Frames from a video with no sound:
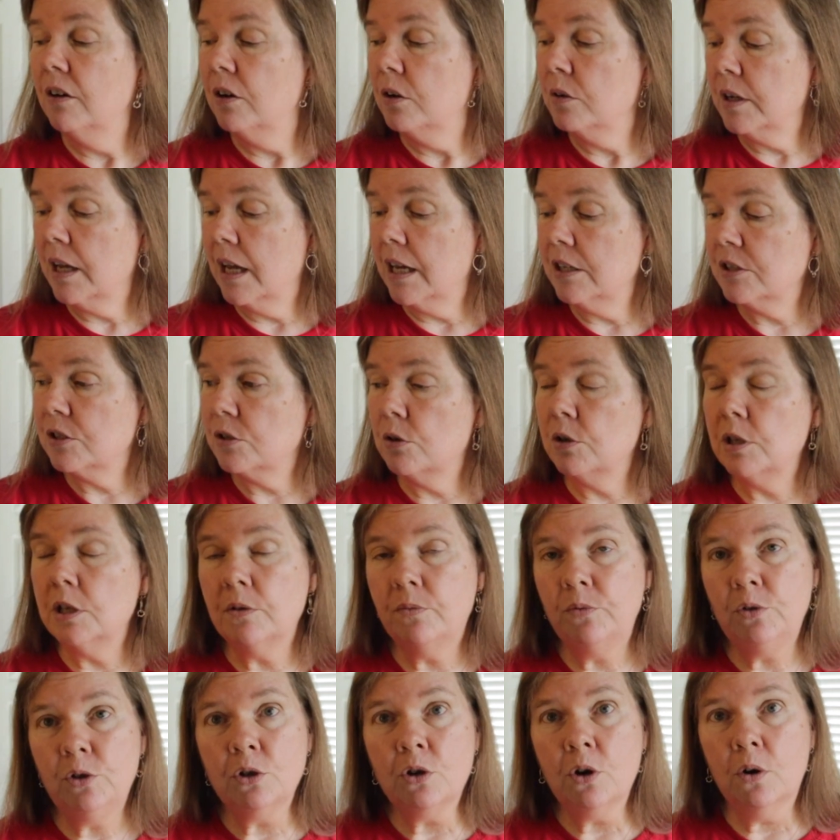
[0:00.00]
Okay, so
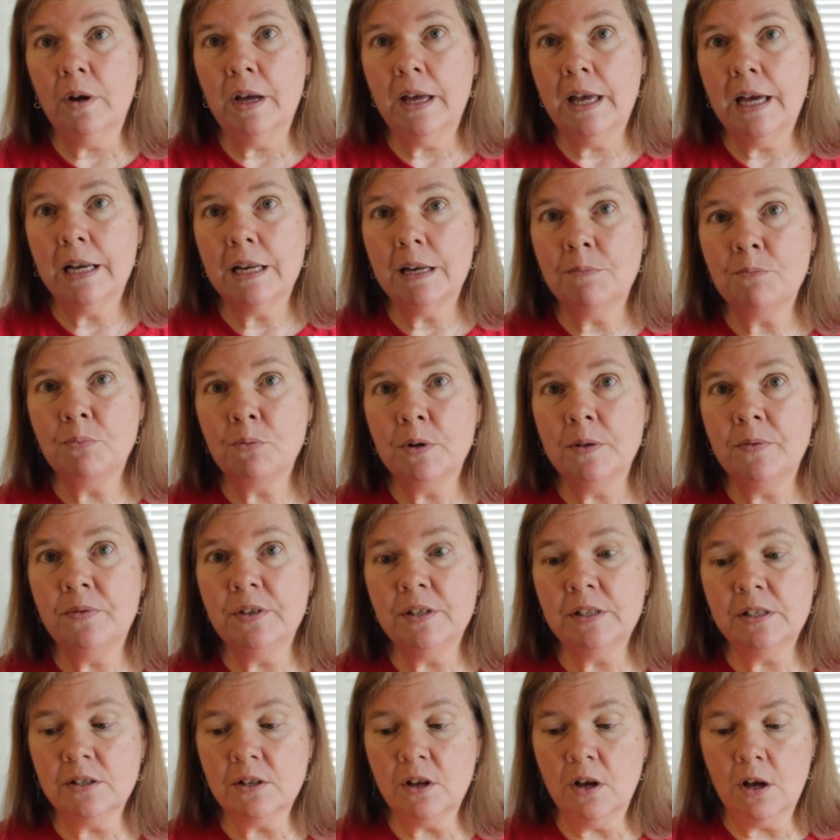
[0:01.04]
if you go ahead and print
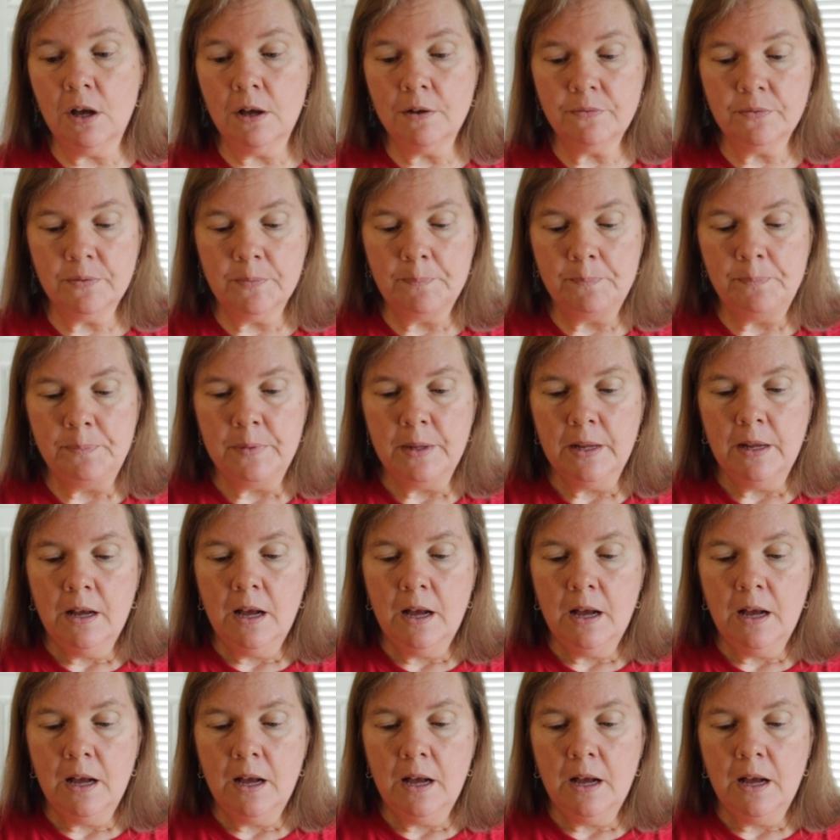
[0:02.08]
this off,